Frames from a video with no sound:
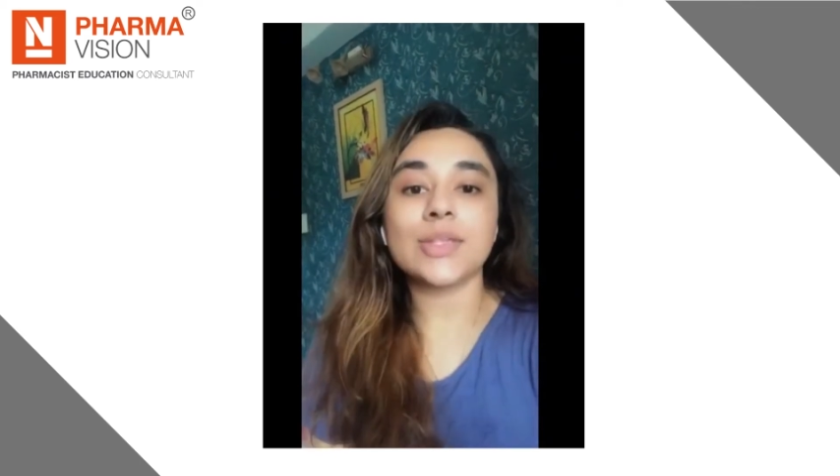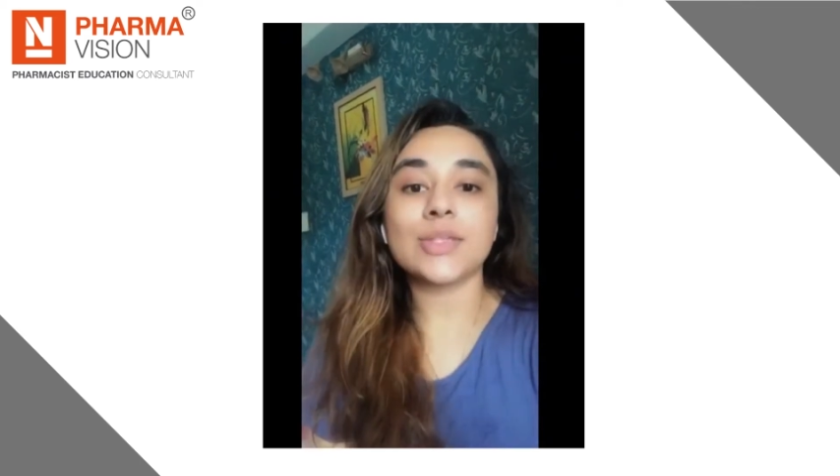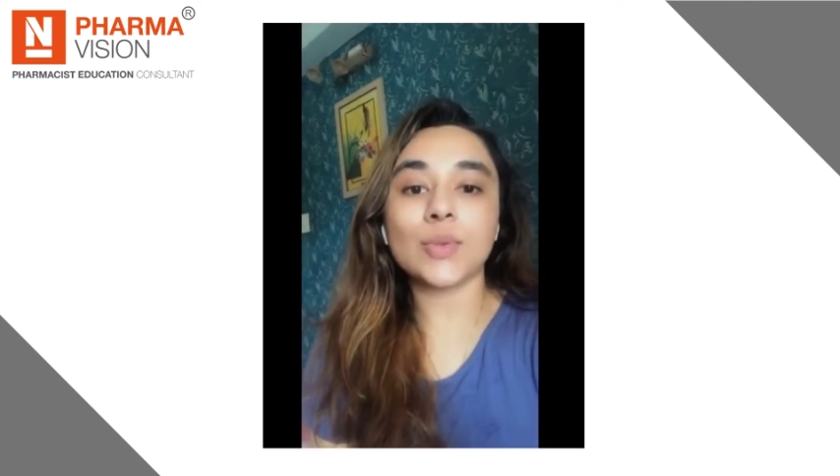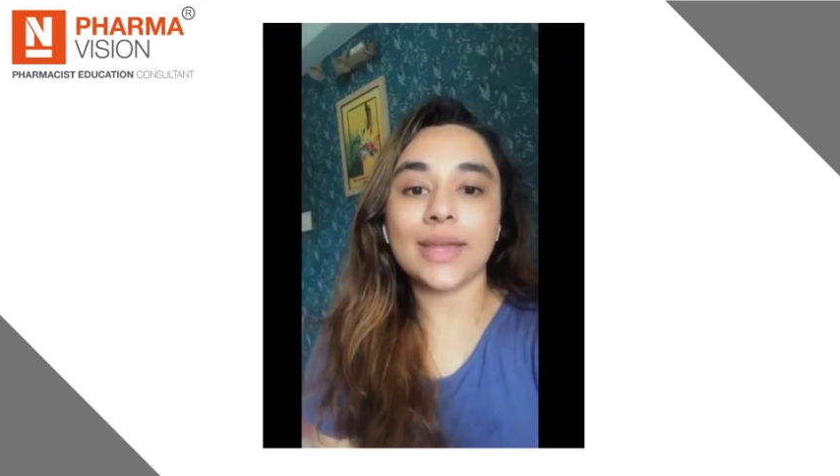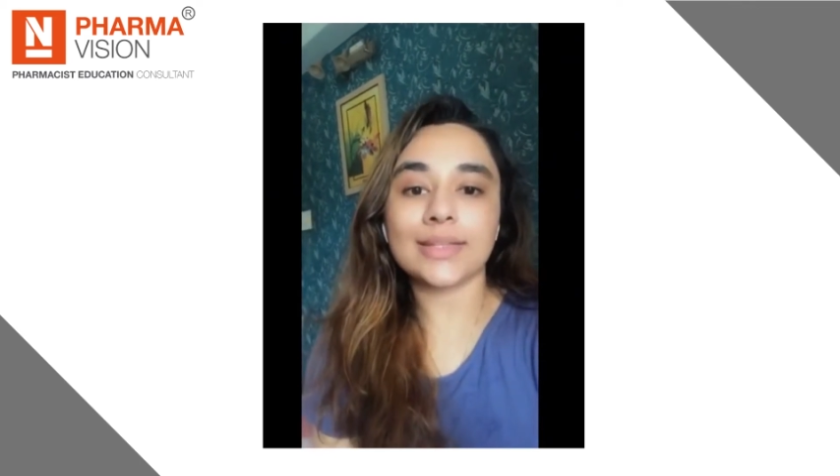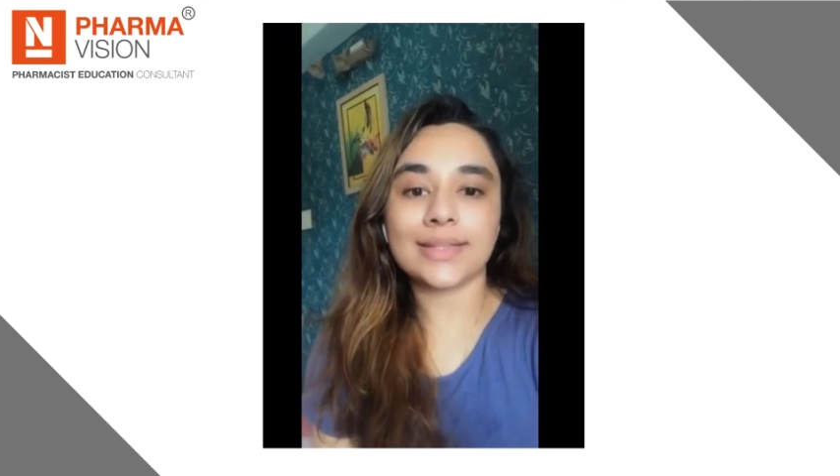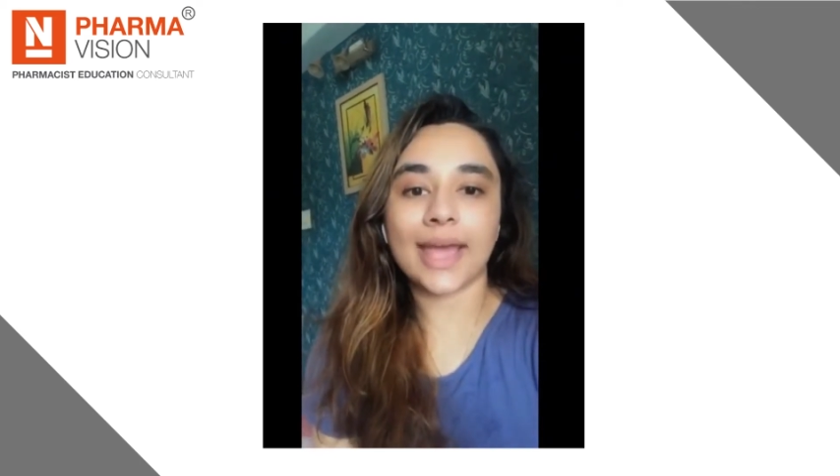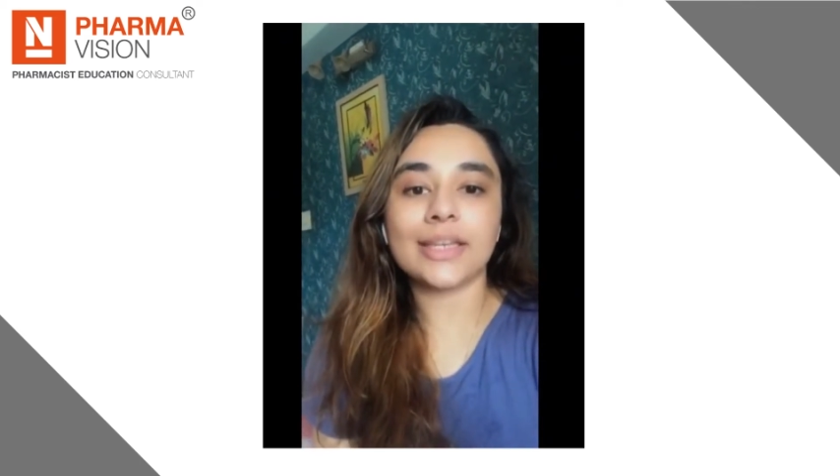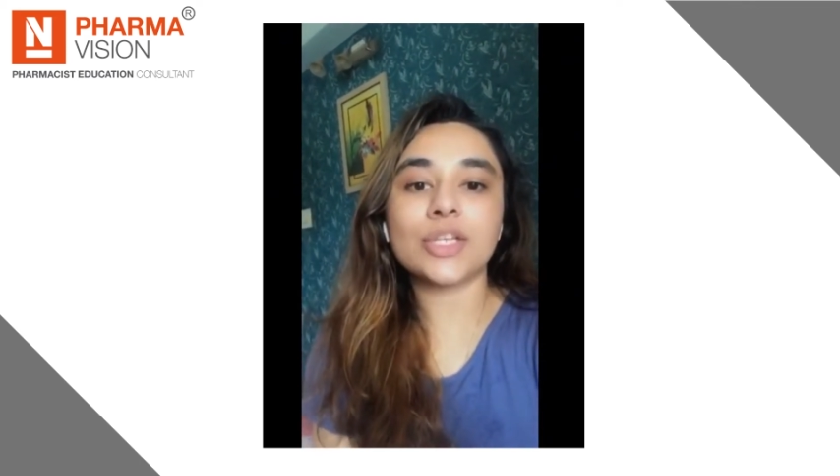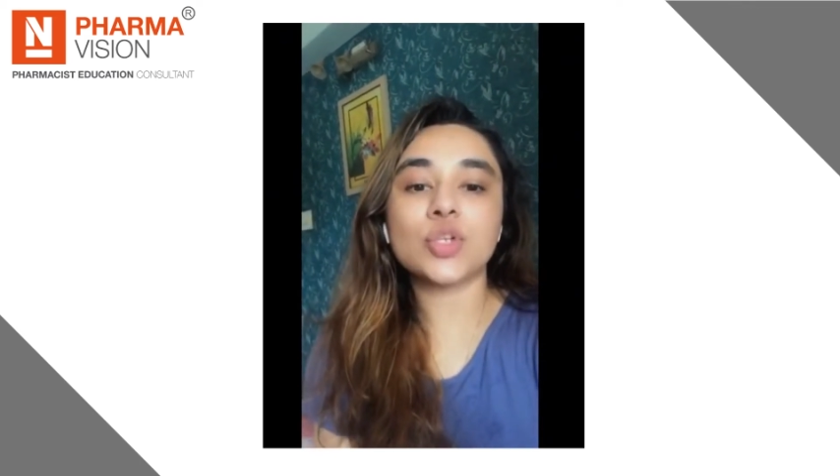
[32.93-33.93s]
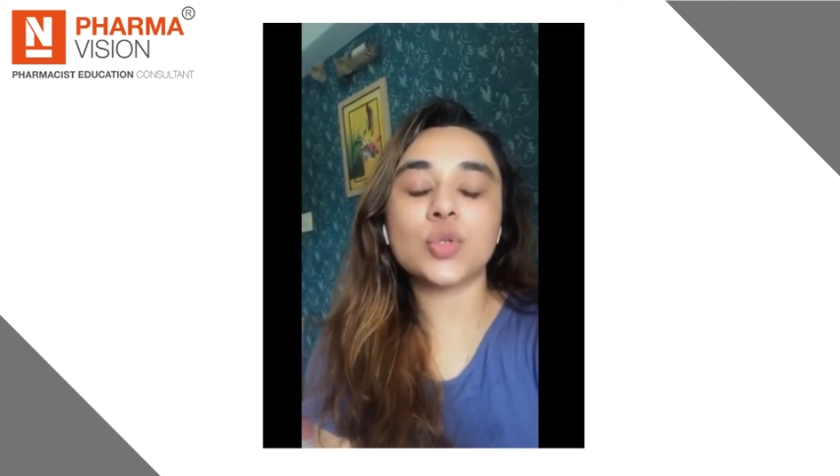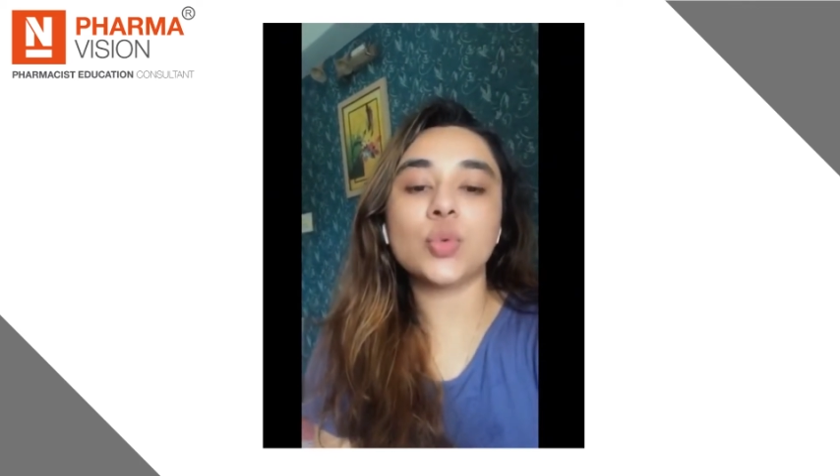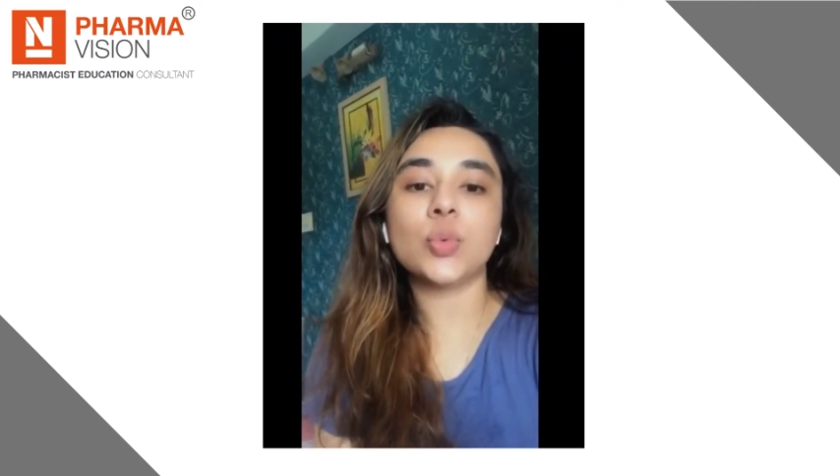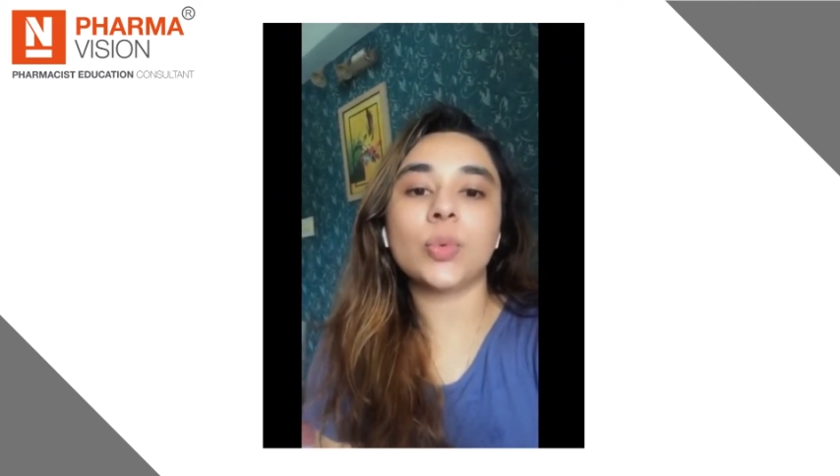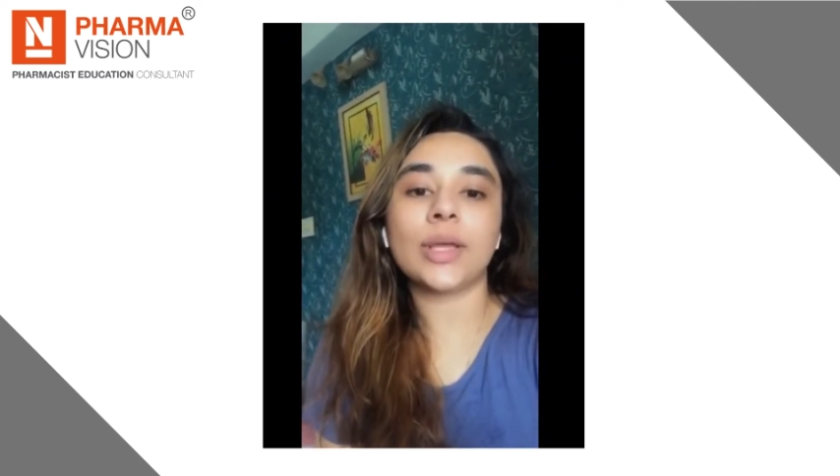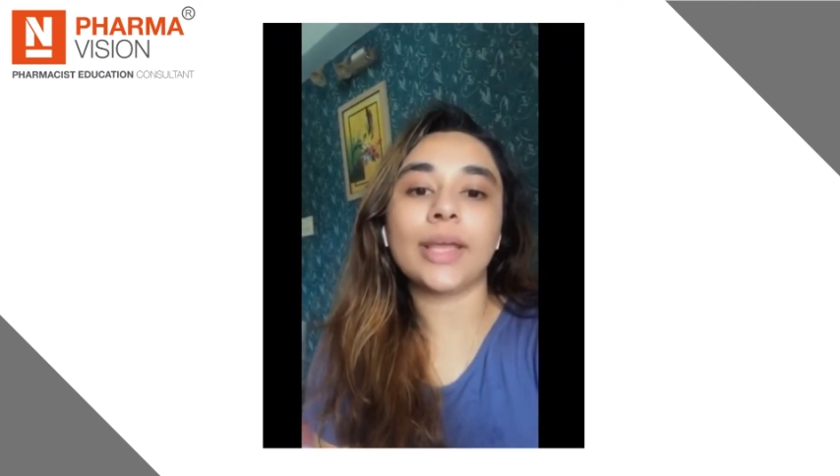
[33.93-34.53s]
So I decided to